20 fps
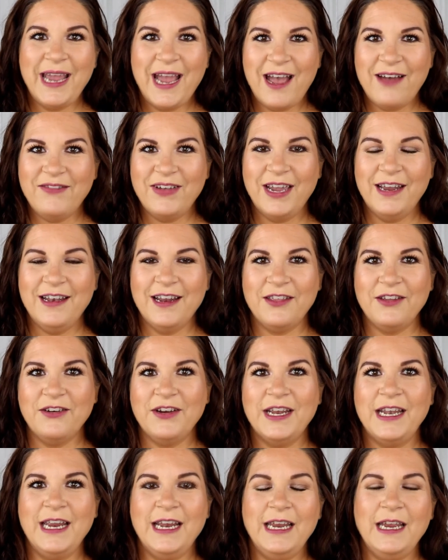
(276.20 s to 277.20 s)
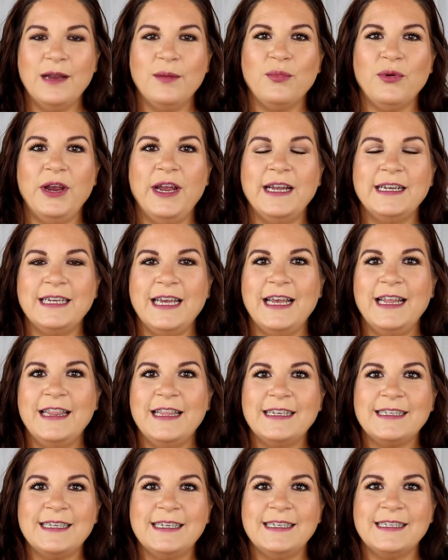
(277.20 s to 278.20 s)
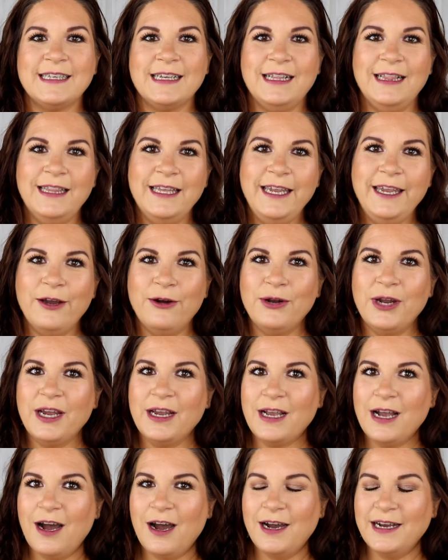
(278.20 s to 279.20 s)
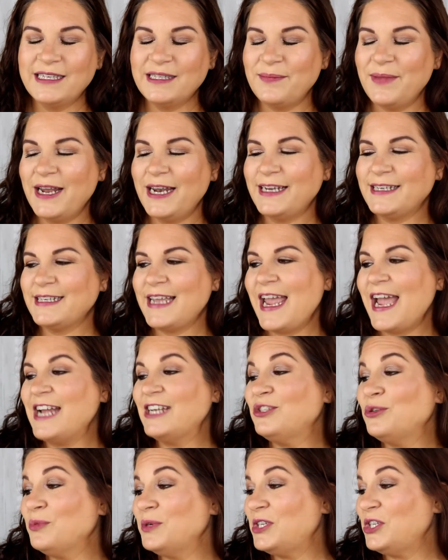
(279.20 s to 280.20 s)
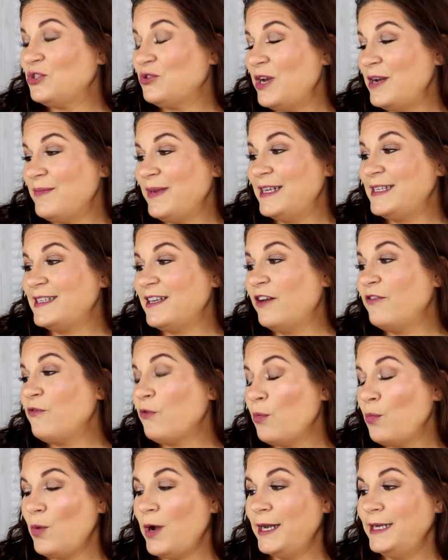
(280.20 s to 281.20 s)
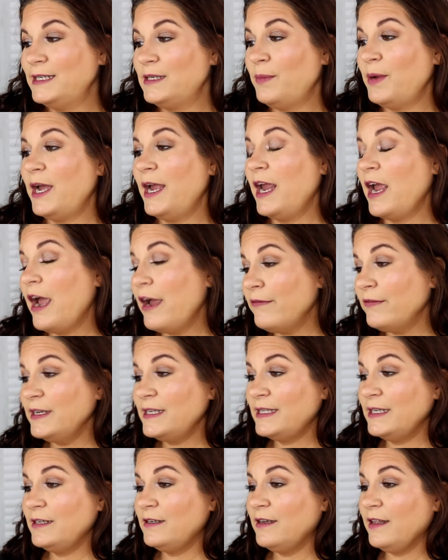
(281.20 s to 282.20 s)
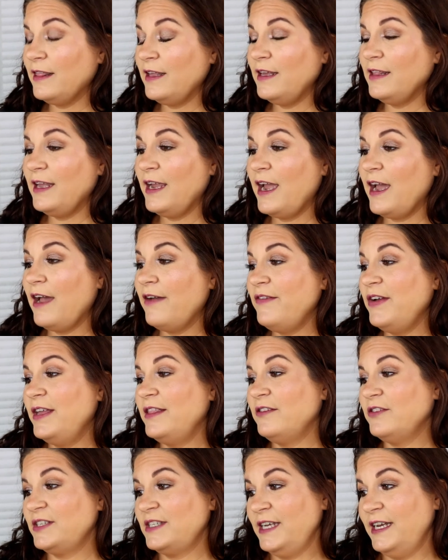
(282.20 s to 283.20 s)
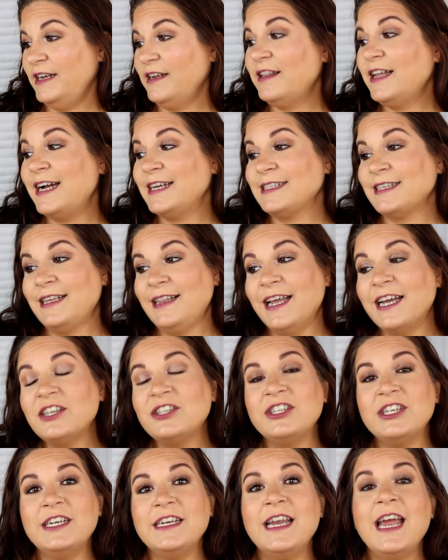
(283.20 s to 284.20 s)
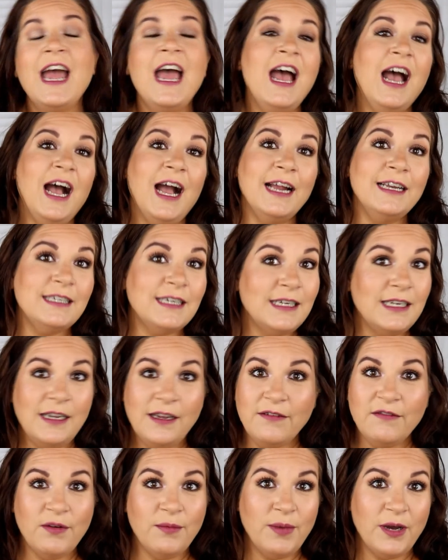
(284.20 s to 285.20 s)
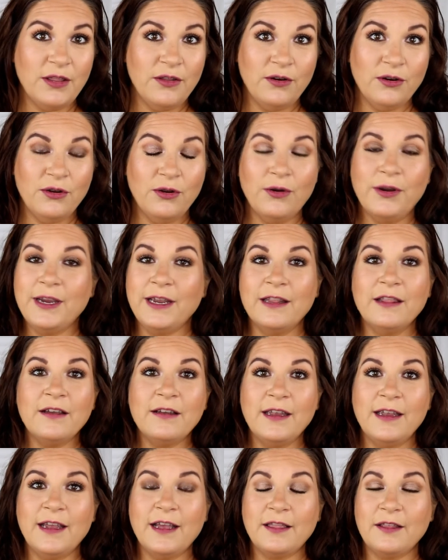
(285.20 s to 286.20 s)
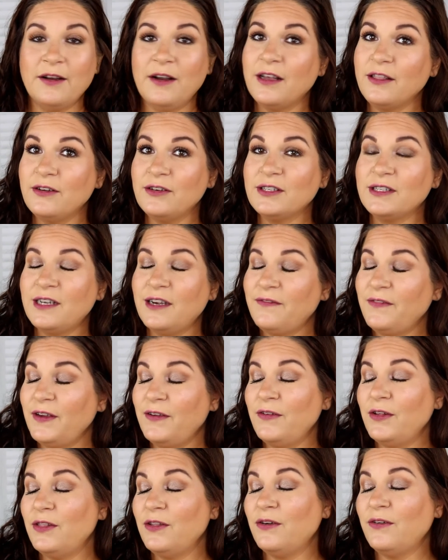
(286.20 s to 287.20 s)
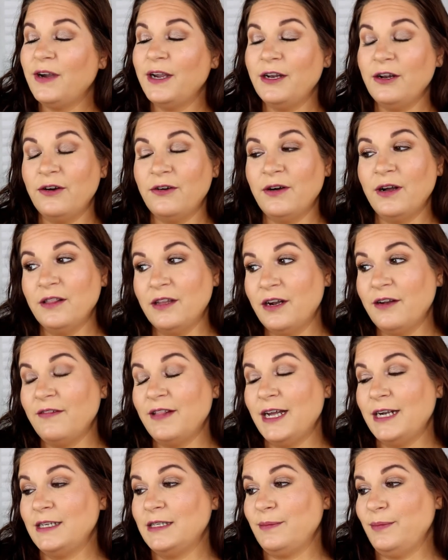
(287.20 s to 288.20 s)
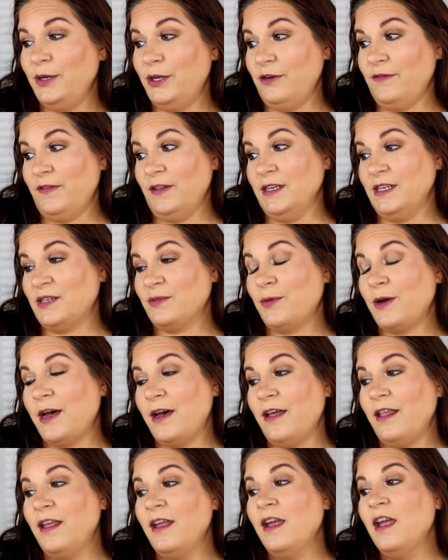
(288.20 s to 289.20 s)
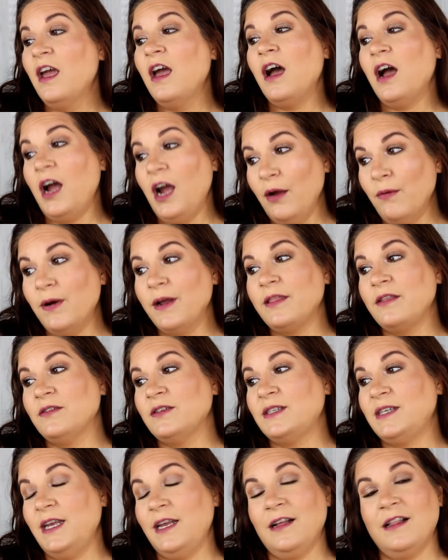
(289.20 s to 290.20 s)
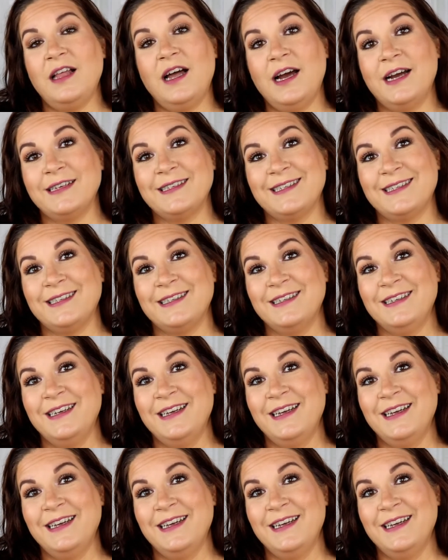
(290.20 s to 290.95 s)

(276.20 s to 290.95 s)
have another Canadian brand, and this is Clionadh Cosmetics. I had to restrain myself from wanting to buy every single thing they have in their stained glass collection. I didn't even bother going and looking at their other stuff, even though I know a lot of that is beautiful as well. I want their stained glass